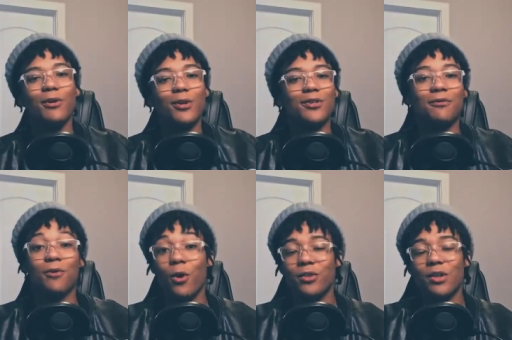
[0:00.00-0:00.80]
first, of
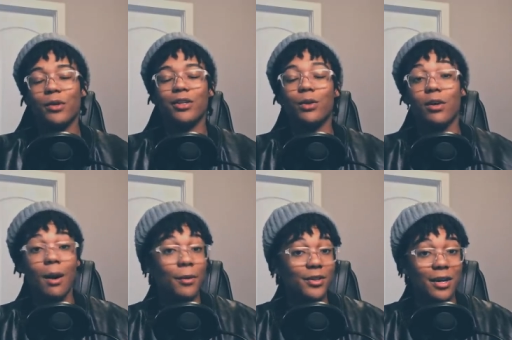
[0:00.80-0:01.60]
course, I want to do a
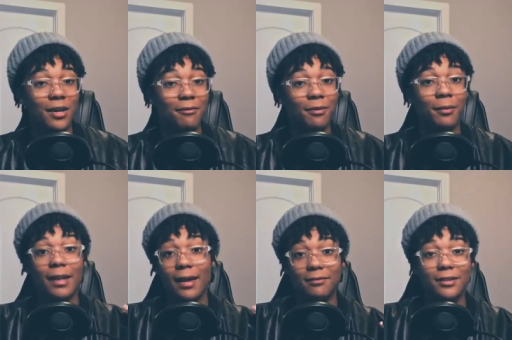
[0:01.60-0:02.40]
comment shout out from my
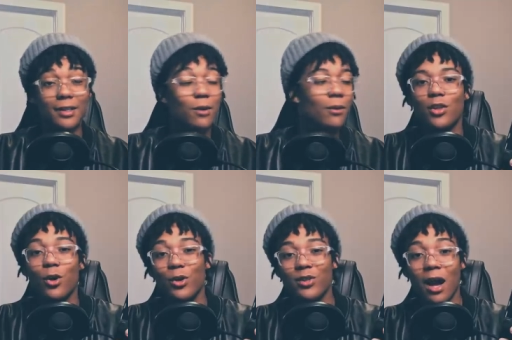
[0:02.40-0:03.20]
last video.
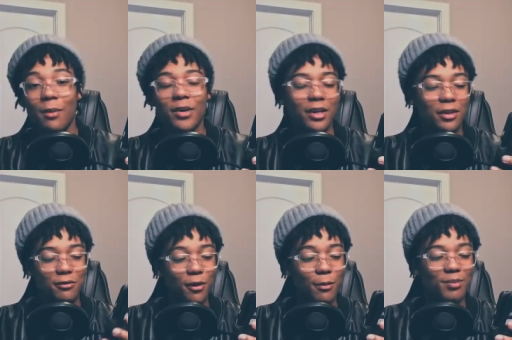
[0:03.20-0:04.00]
So this comment is
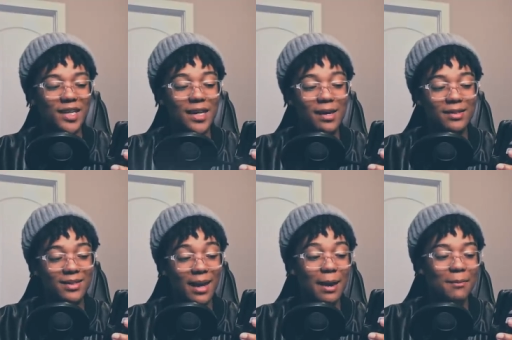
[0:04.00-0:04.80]
from PS
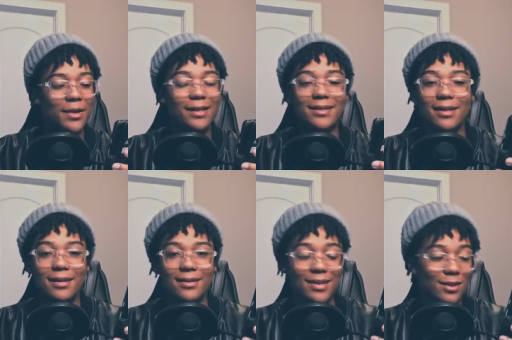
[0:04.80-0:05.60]
Sam, and it
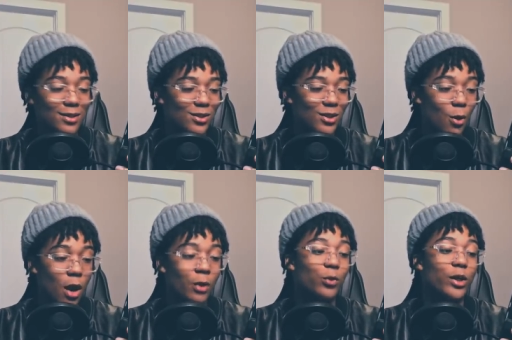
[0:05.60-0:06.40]
says, This is
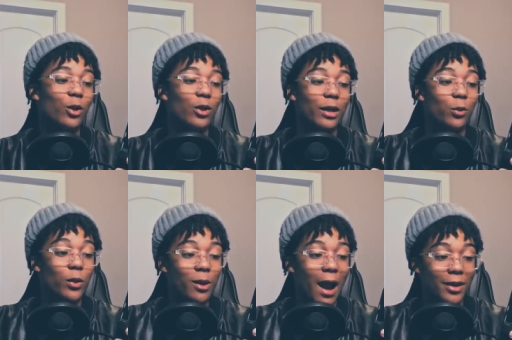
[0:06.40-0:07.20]
so unreal, like
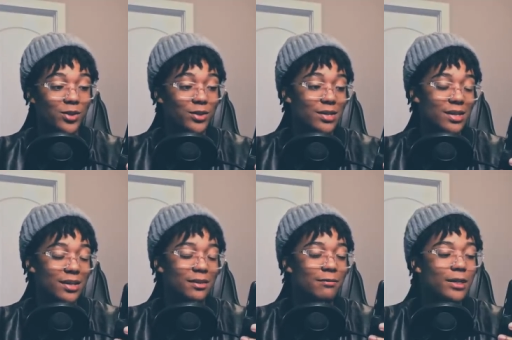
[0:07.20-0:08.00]
we are actually
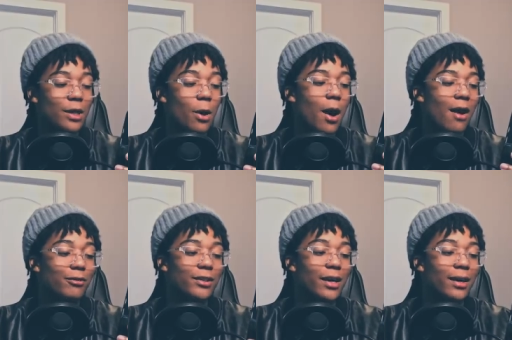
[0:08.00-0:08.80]
getting a video
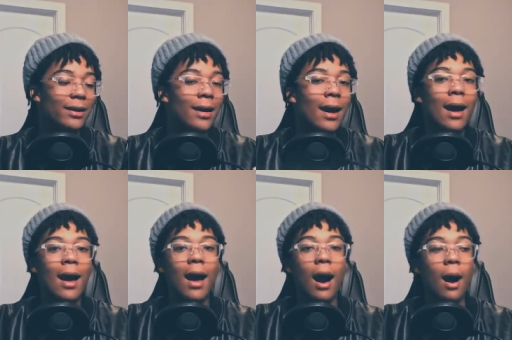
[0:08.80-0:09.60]
every day.
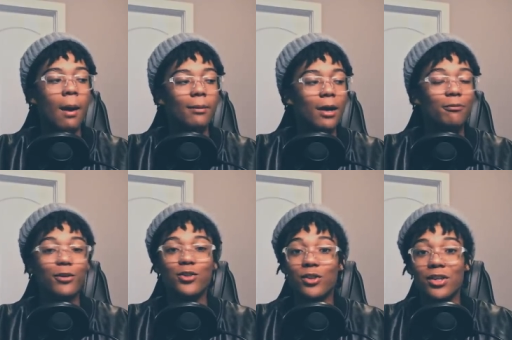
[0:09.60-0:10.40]
Um,
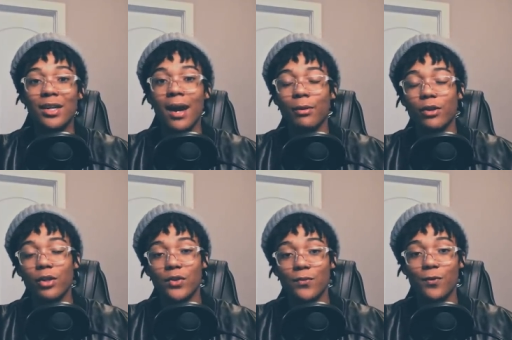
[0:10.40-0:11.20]
unfortunately, I
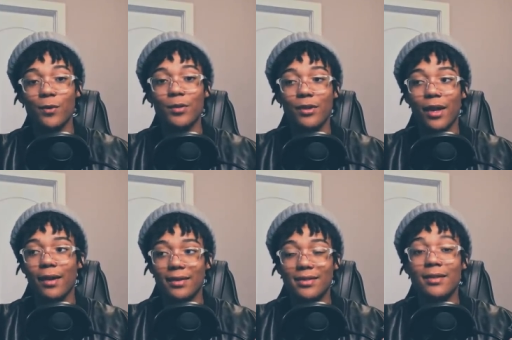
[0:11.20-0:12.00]
regret to inform you
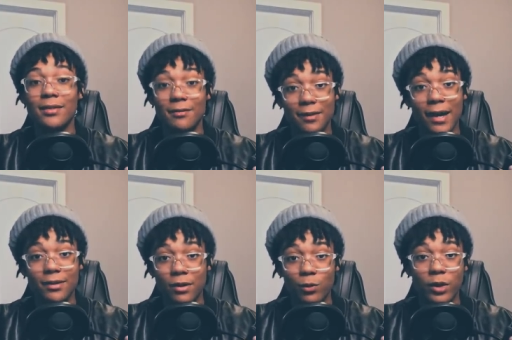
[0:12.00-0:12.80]
that this is in
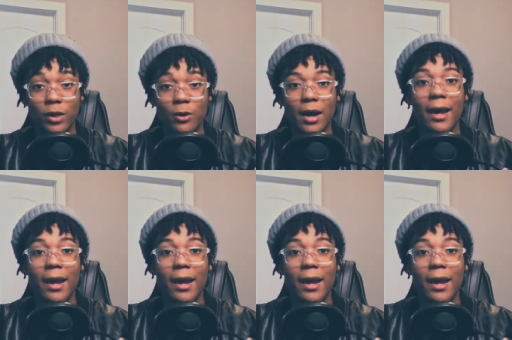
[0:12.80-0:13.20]
fact unreal